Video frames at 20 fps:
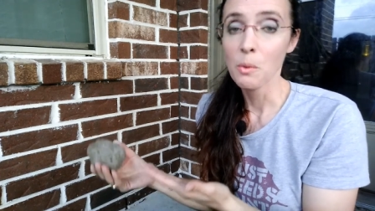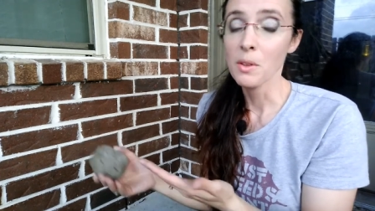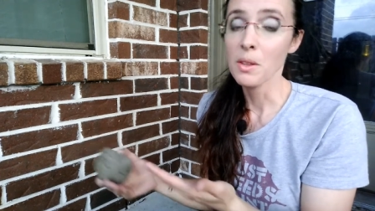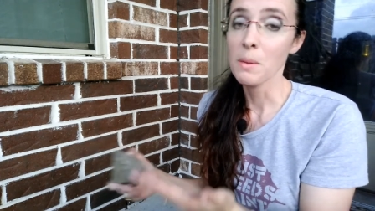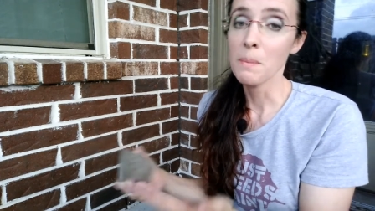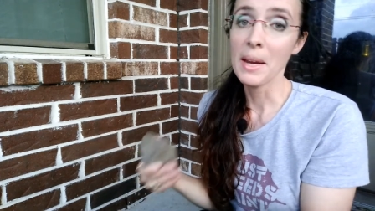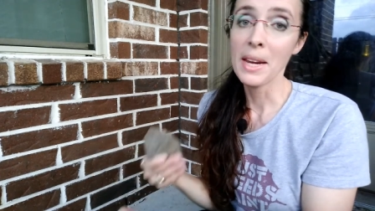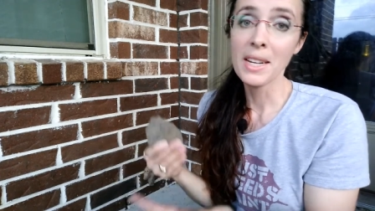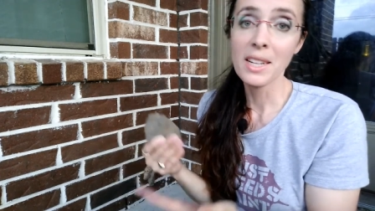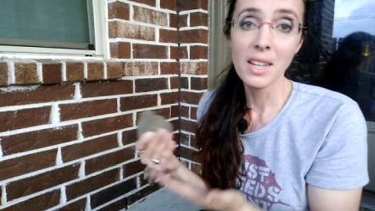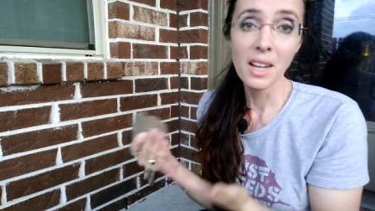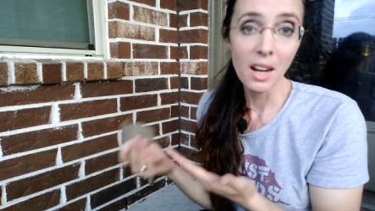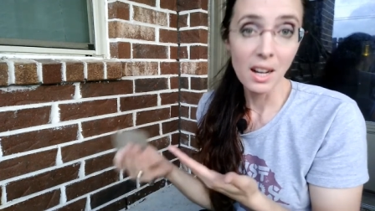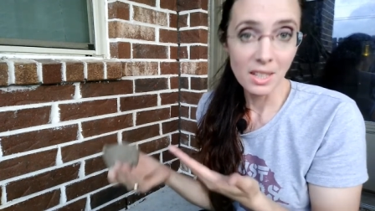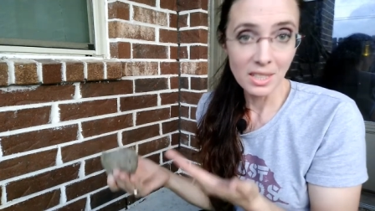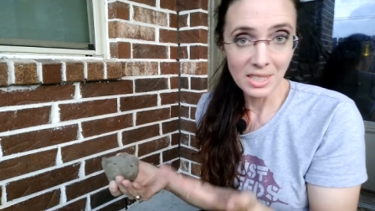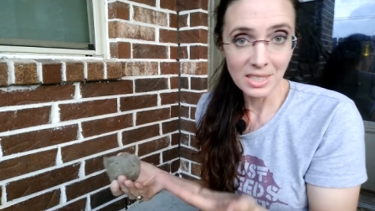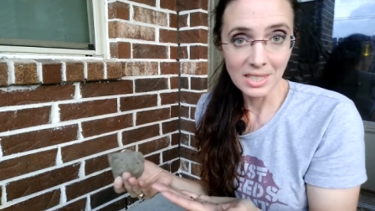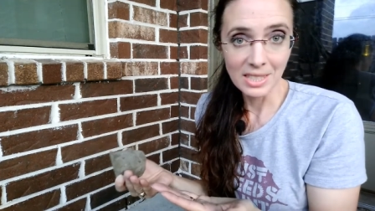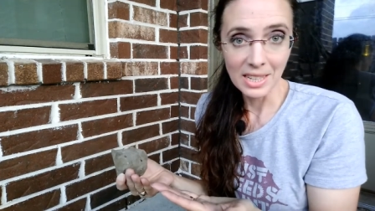Well, the main
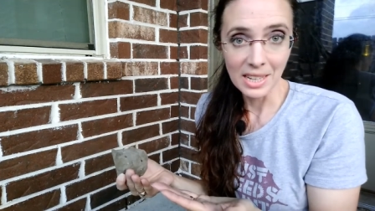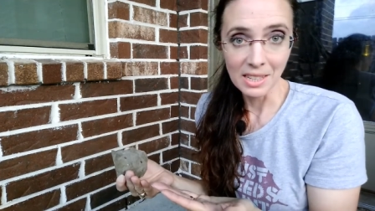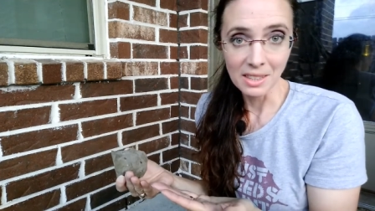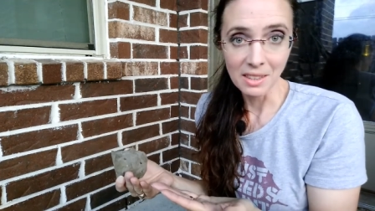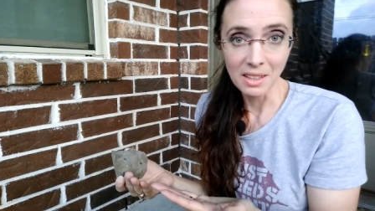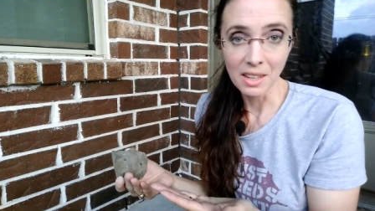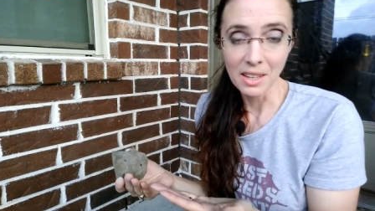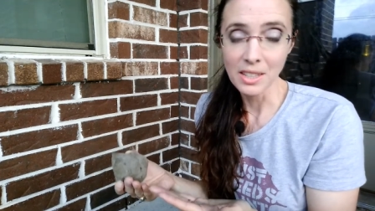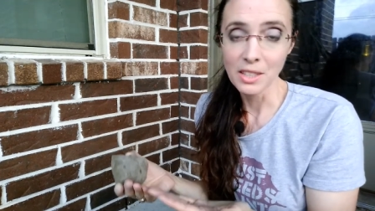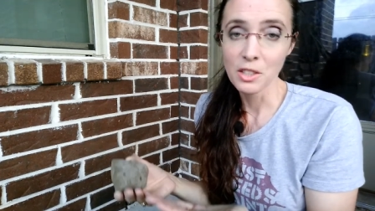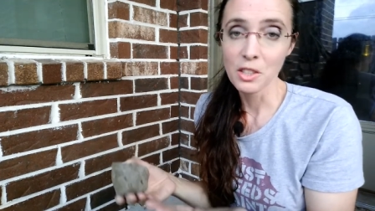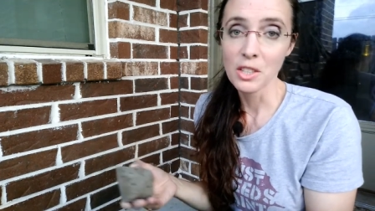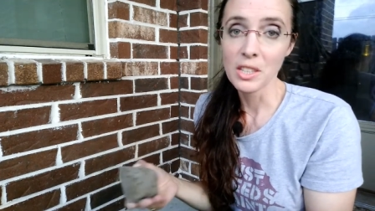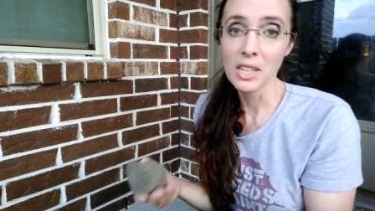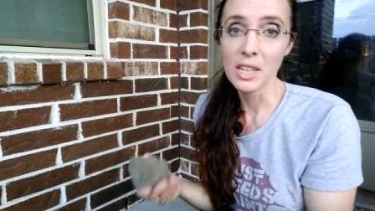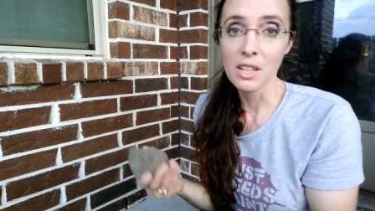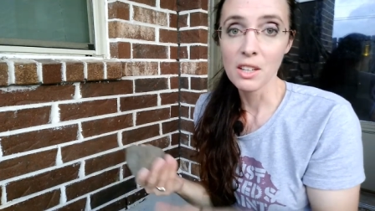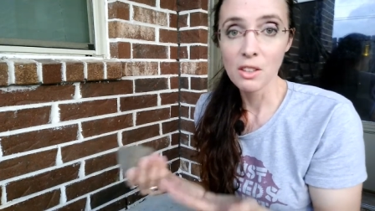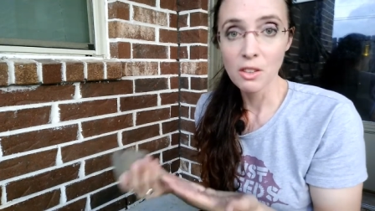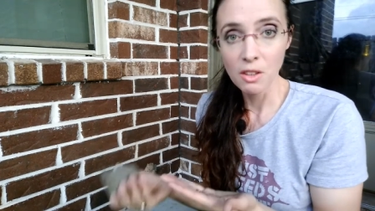condensate line could
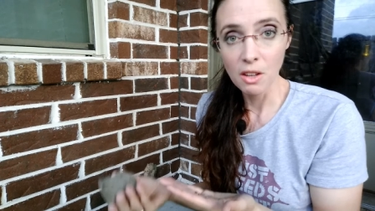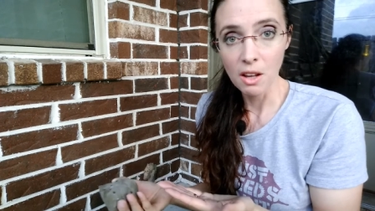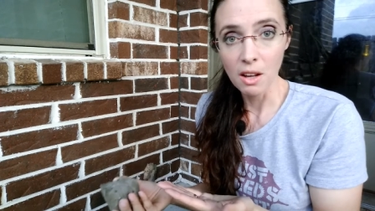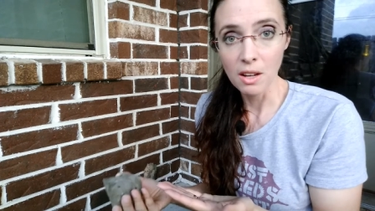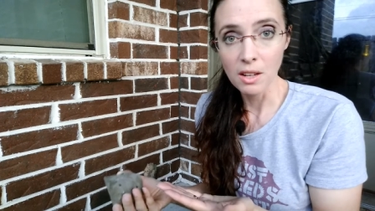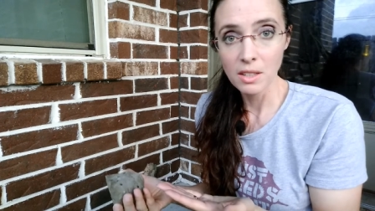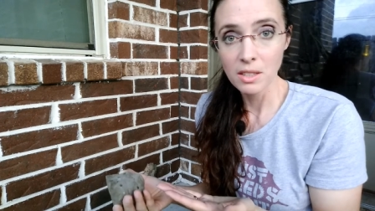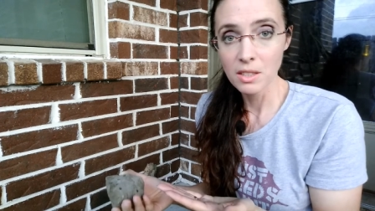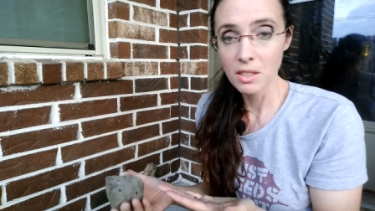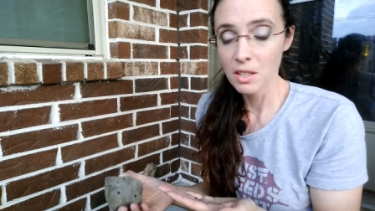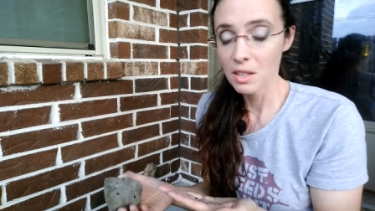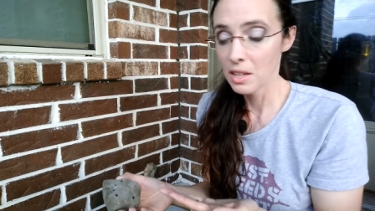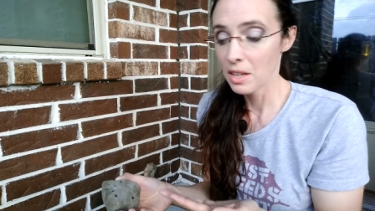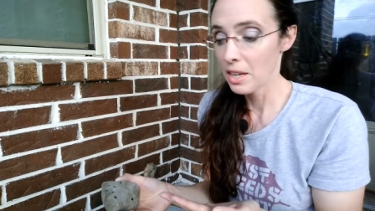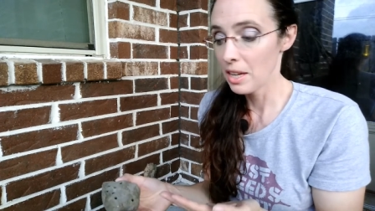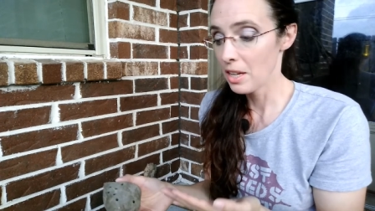get clogged.